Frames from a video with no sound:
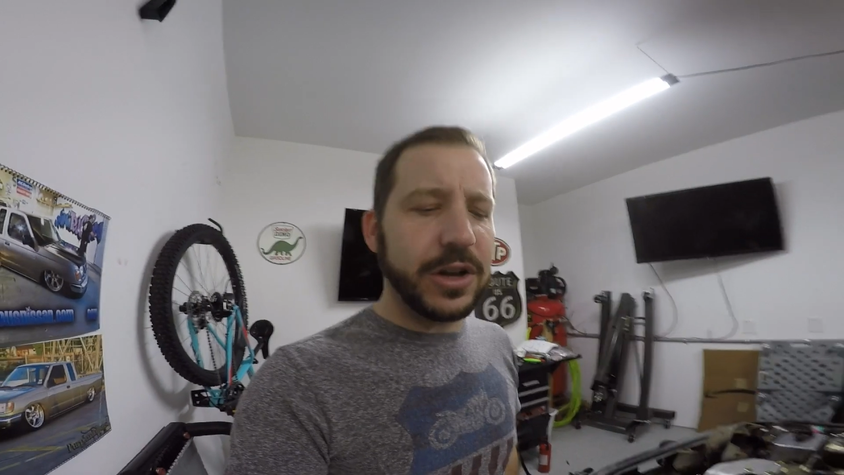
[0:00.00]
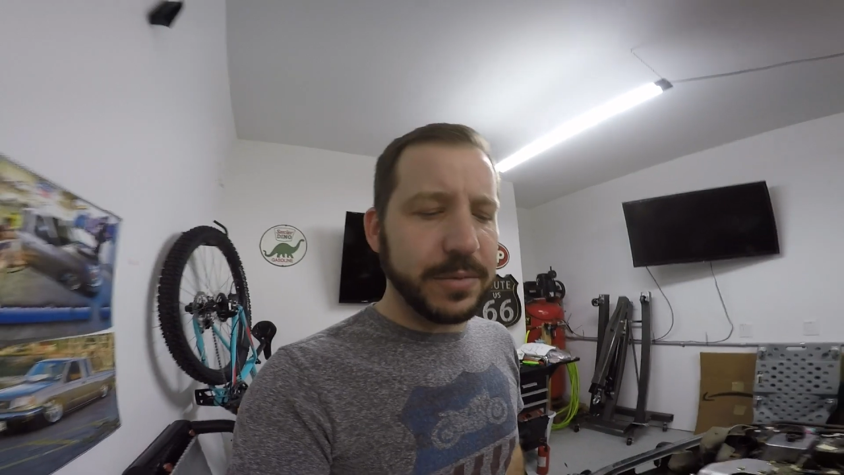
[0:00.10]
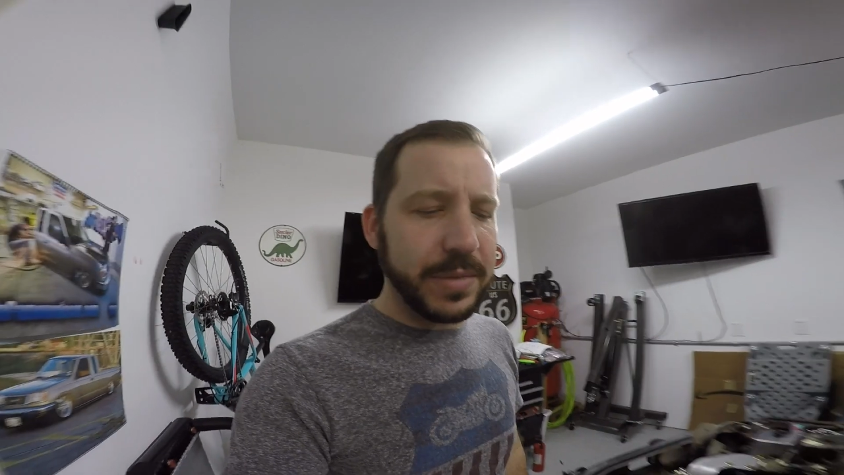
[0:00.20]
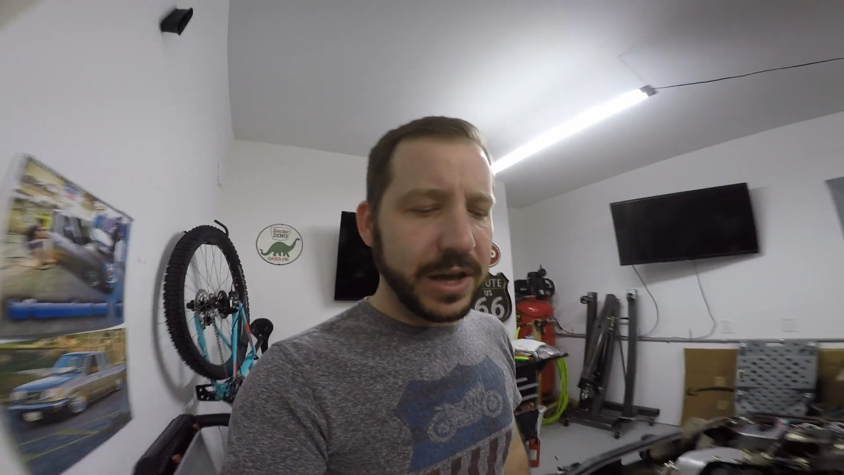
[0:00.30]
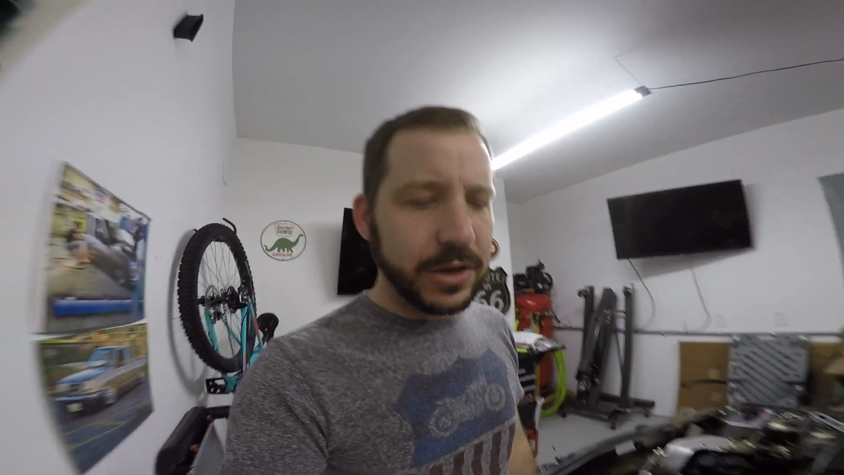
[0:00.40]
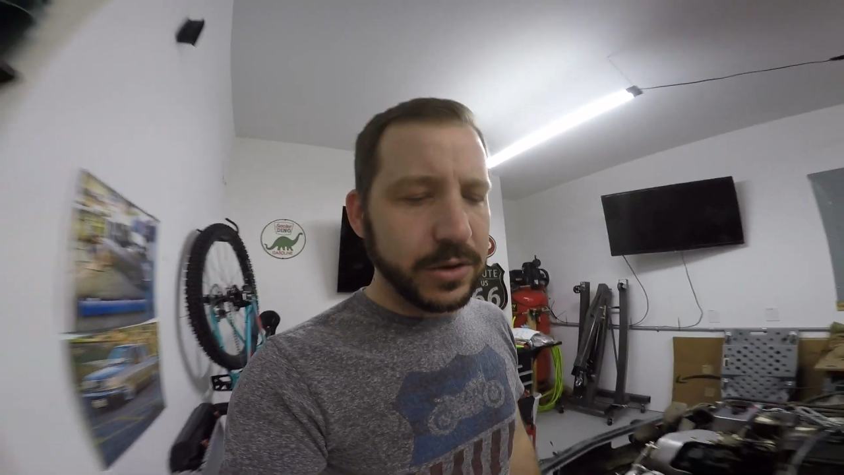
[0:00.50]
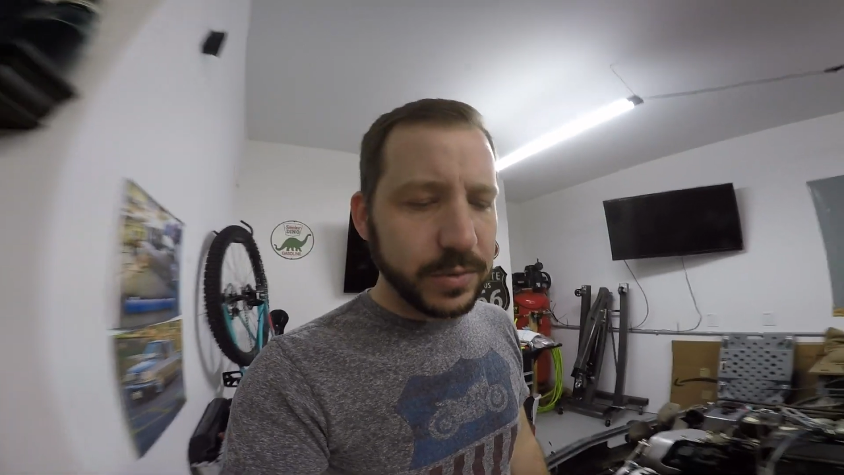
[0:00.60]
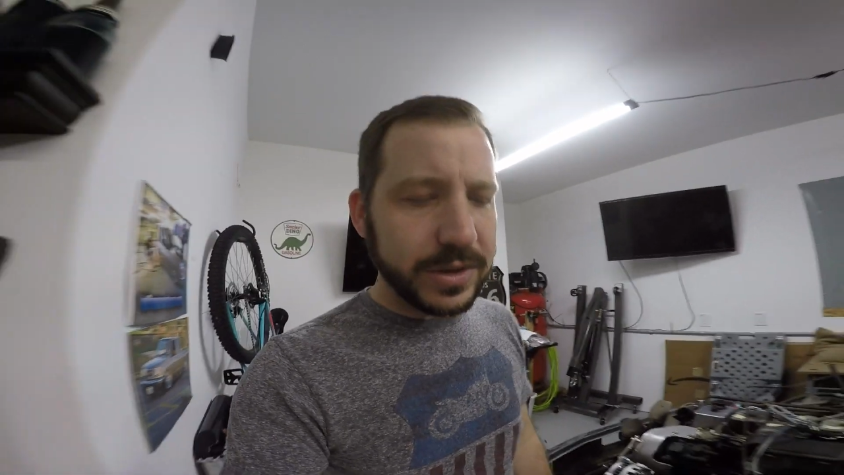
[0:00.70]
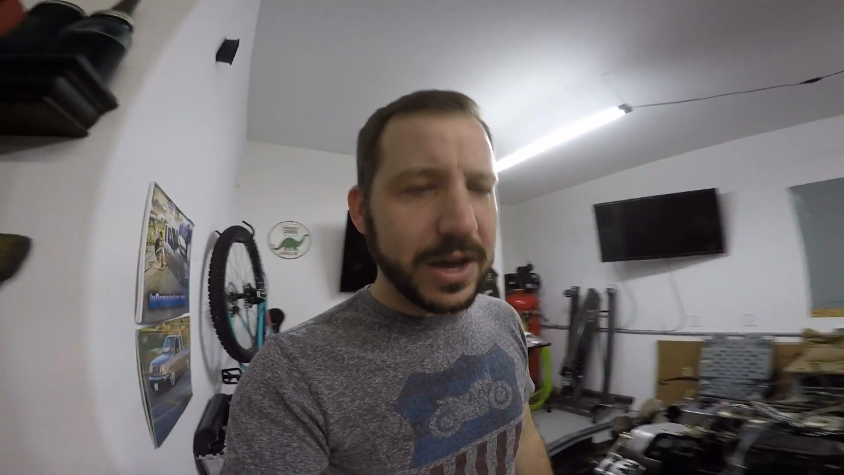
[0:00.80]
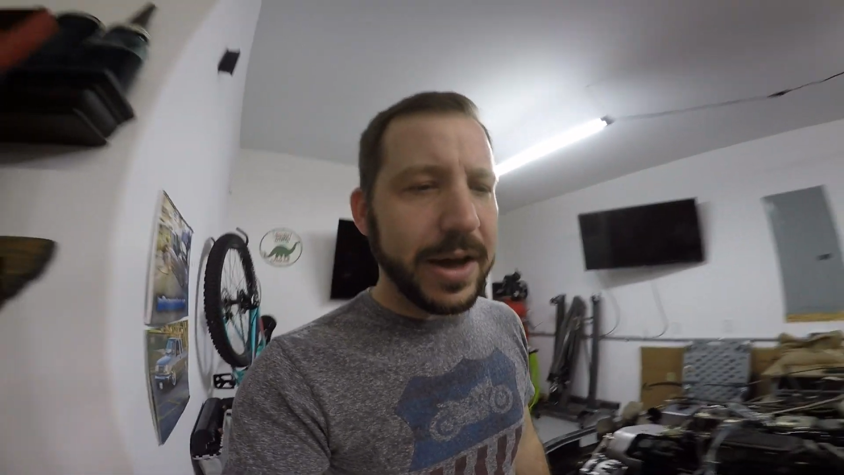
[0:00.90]
on my own
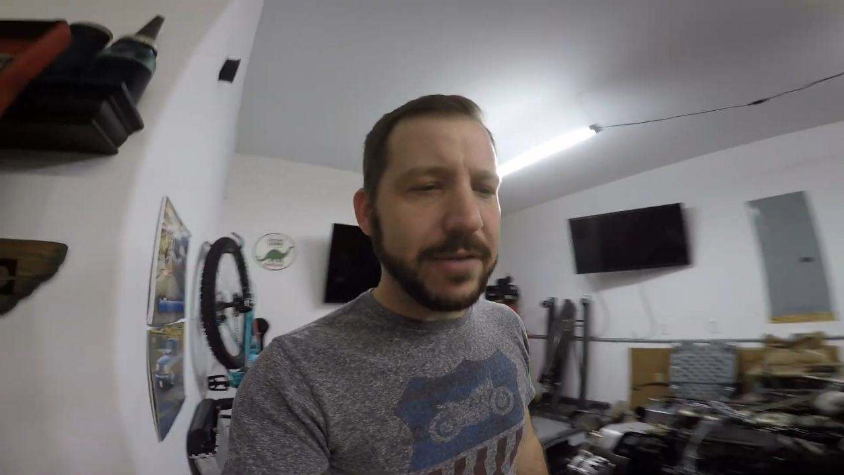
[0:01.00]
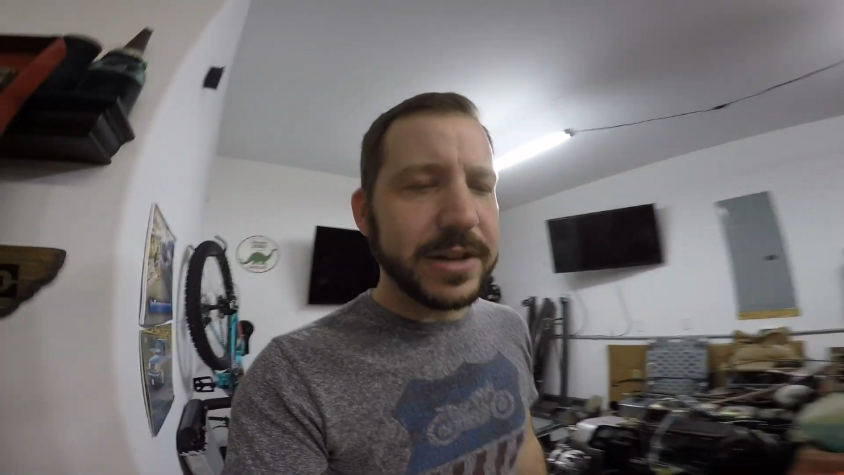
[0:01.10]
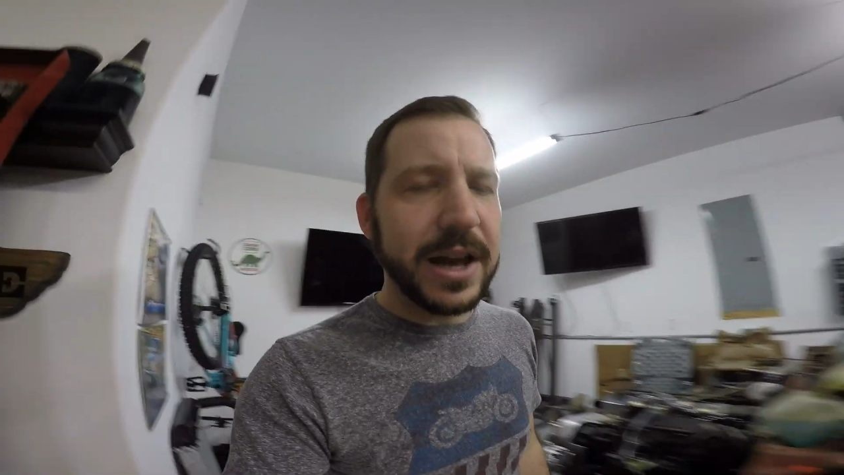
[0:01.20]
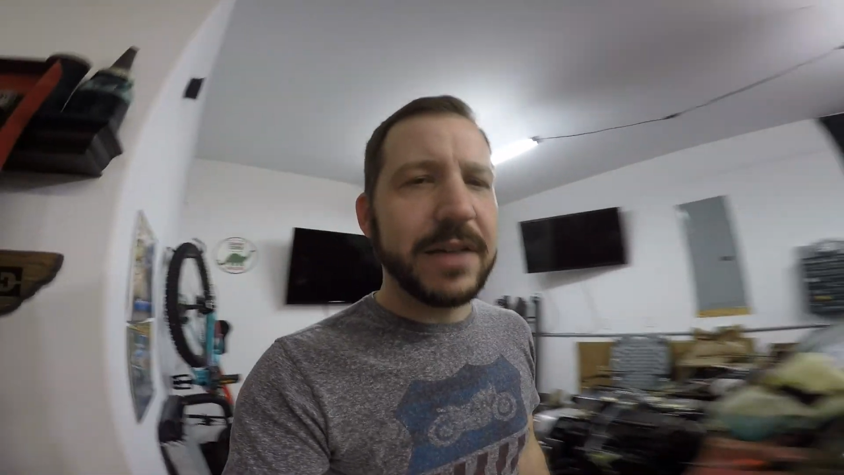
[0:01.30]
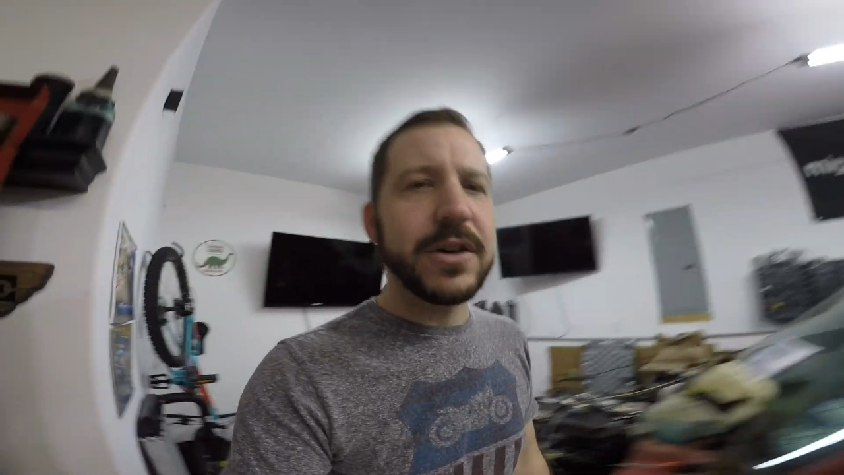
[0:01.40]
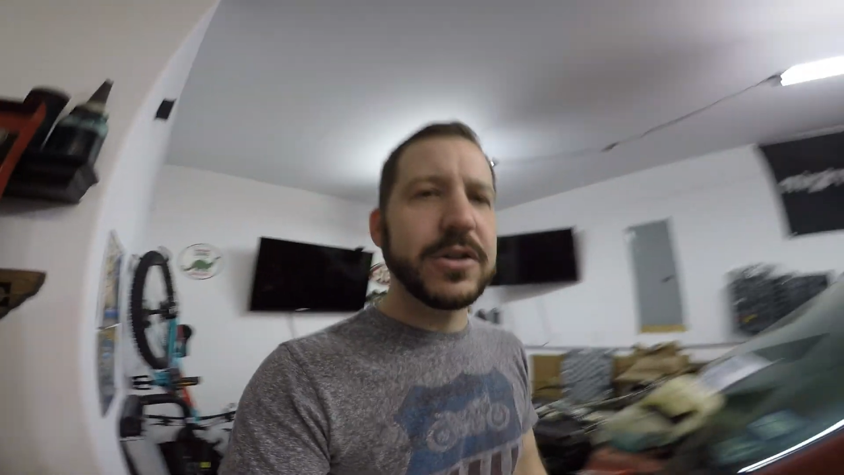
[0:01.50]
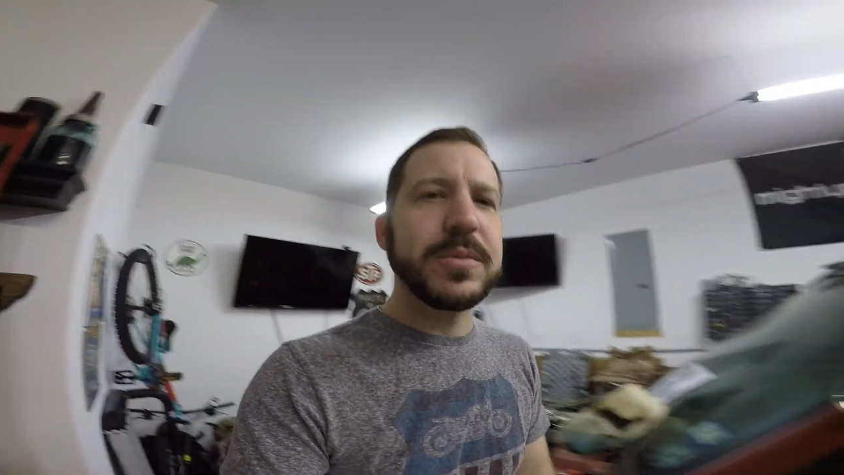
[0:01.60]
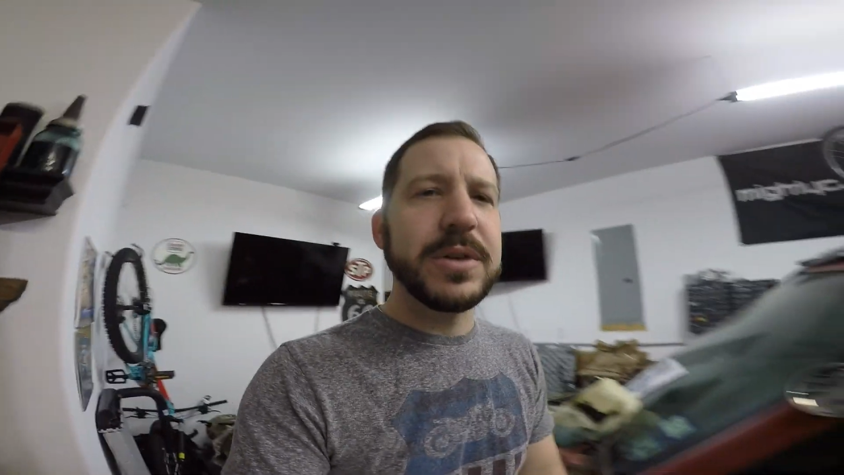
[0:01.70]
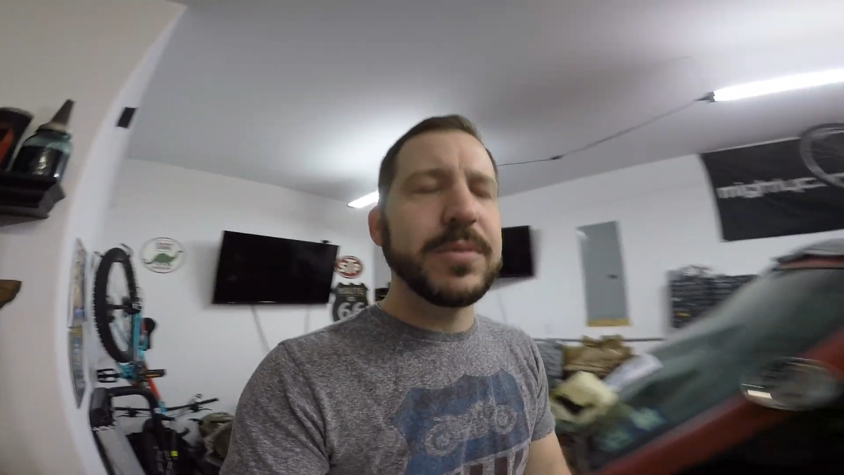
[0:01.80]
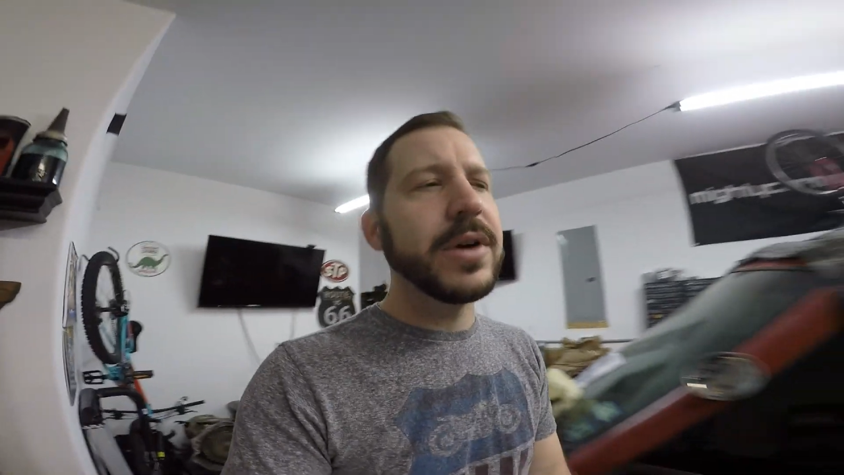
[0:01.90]
without having to have other
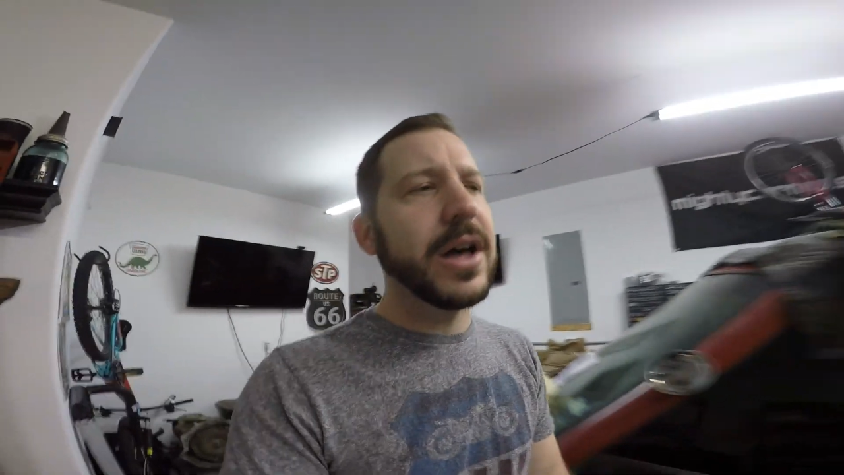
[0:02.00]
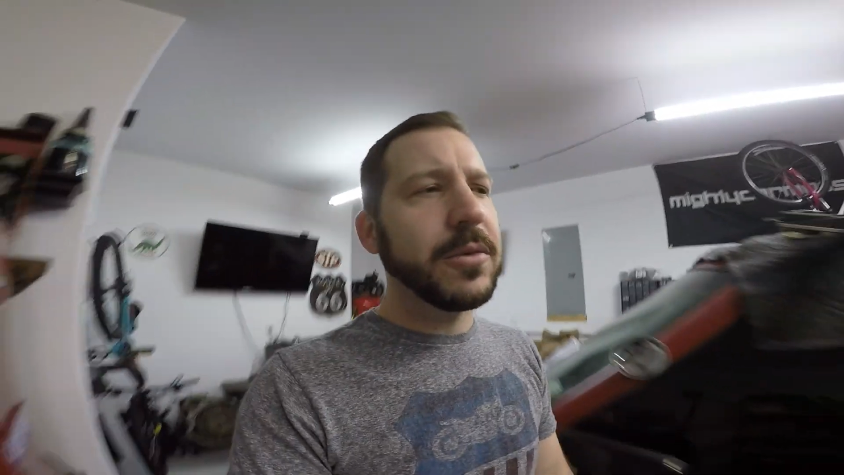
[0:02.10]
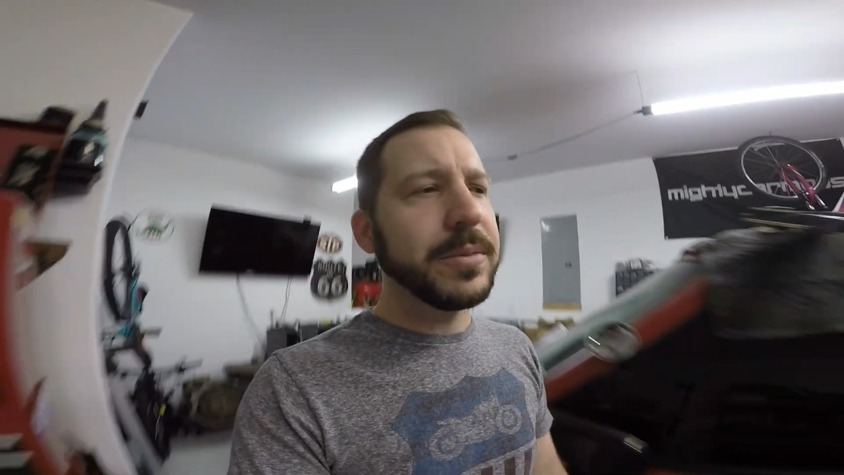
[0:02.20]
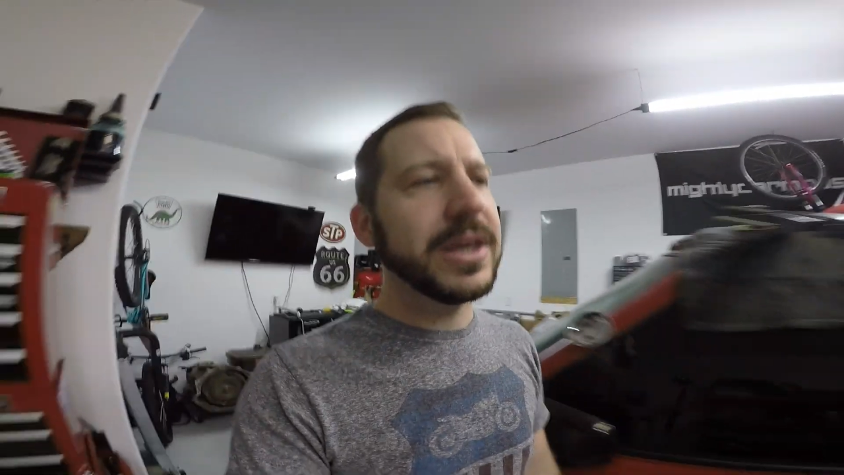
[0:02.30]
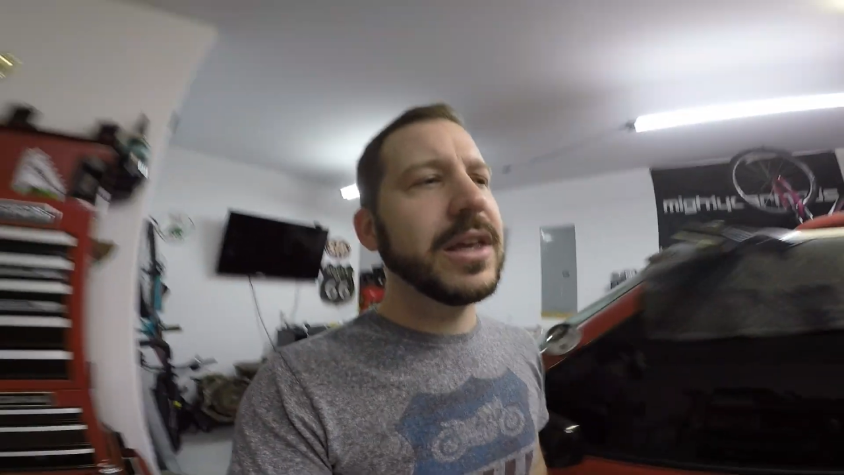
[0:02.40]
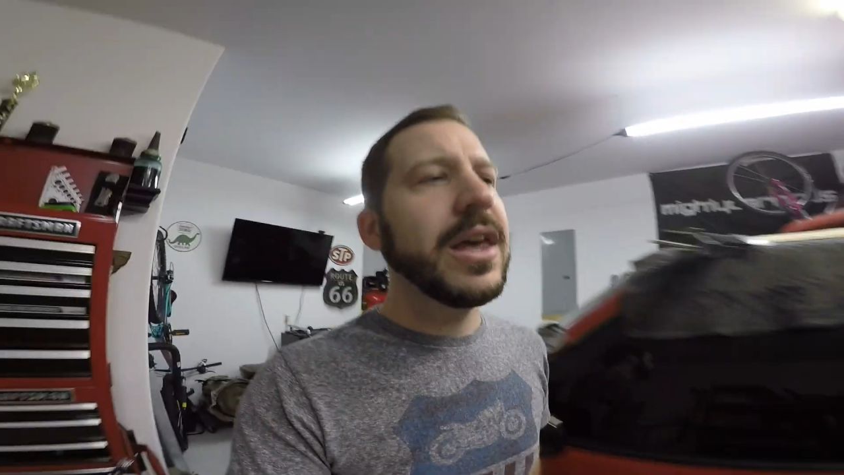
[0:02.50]
people help me.